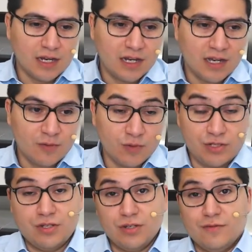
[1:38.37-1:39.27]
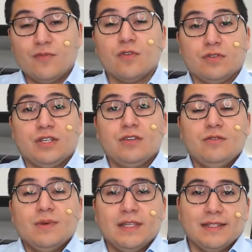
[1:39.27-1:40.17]
which could of course
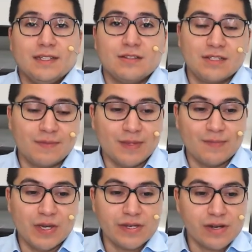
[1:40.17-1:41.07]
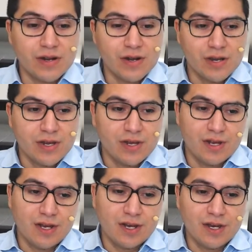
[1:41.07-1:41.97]
accumulate into something bigger,
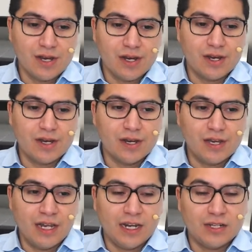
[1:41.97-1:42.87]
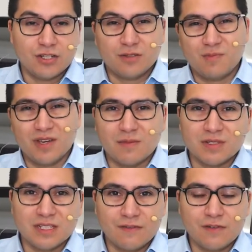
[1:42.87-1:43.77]
and it just becomes a
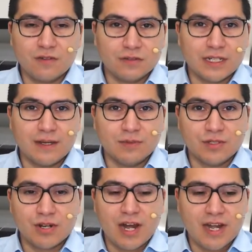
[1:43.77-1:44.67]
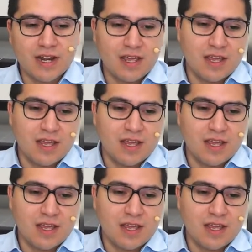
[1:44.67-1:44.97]
difficult time to trade.